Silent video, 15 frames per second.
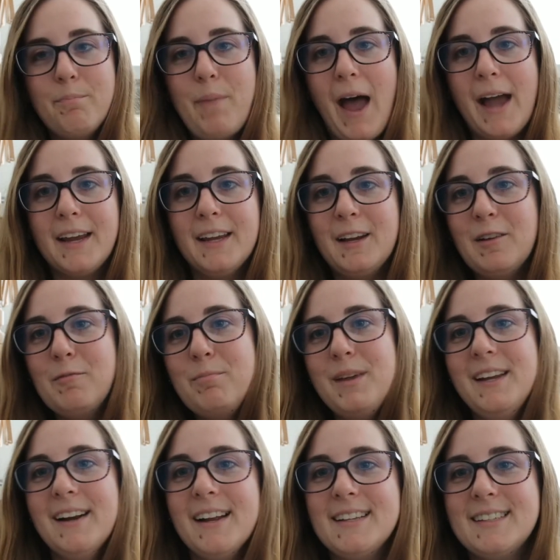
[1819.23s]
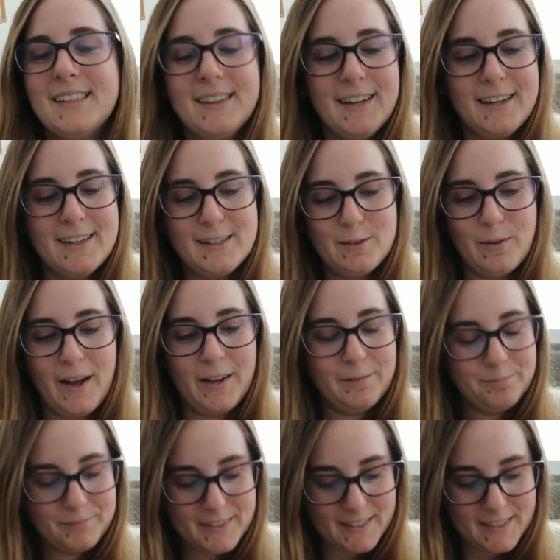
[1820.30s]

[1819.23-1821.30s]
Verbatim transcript: packing peanuts in there as well.